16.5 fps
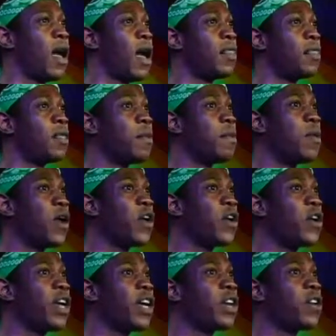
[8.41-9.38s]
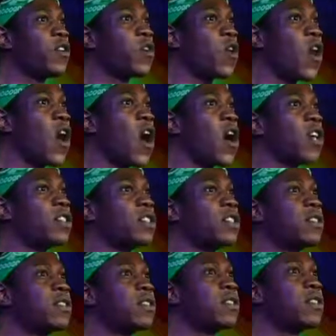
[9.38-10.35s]
and the burning cross
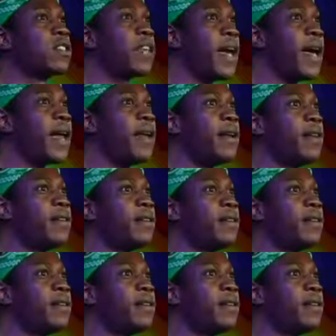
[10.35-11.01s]
said,